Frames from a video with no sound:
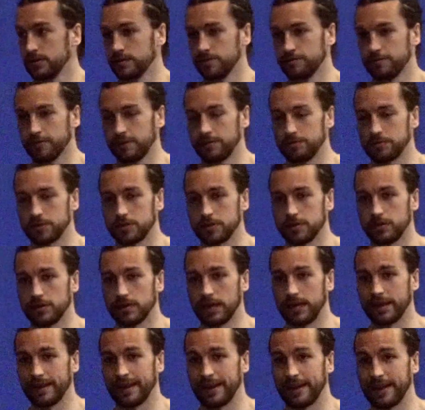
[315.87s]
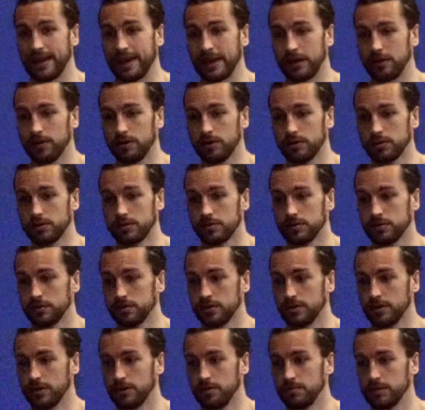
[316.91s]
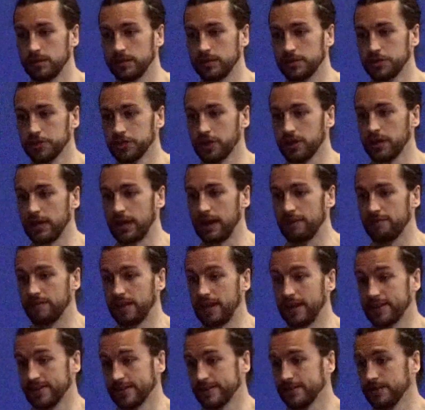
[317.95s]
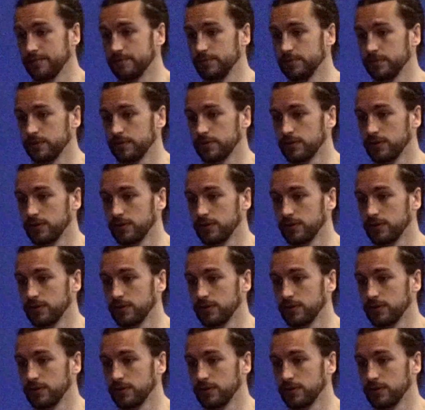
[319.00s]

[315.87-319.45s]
for him to do that late on and show that athleticism